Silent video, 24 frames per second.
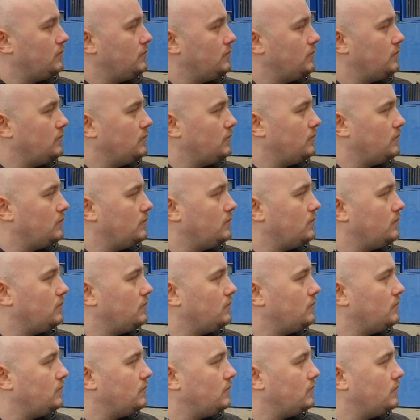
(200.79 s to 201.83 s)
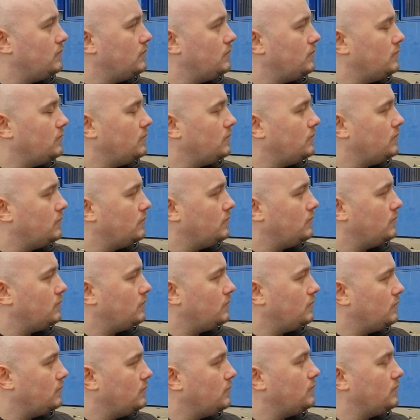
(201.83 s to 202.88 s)

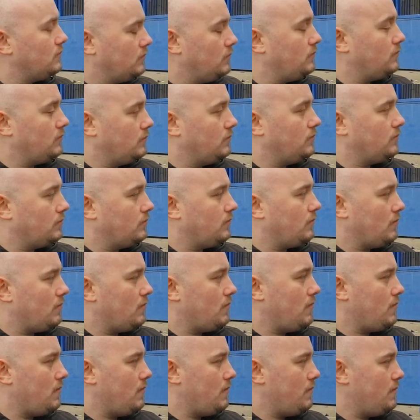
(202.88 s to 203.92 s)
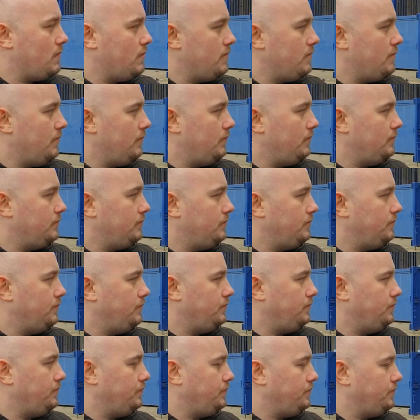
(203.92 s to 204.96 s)

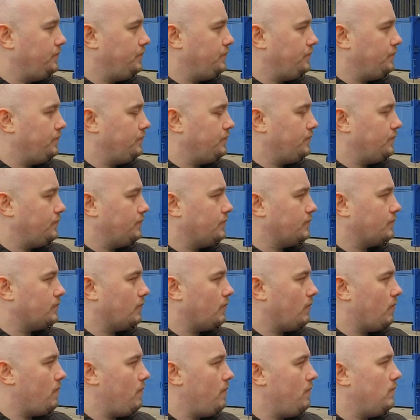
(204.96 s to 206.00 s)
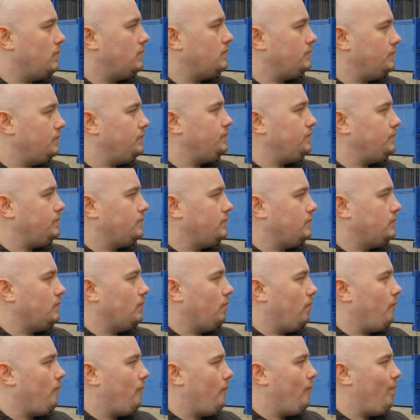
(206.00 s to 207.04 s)

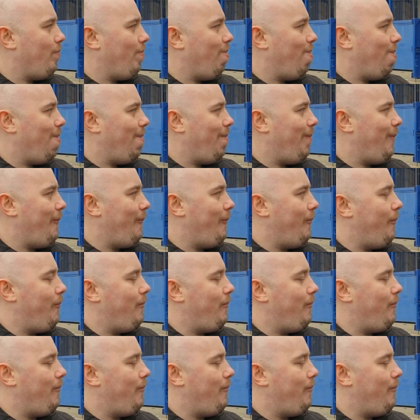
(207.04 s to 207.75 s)
(silent)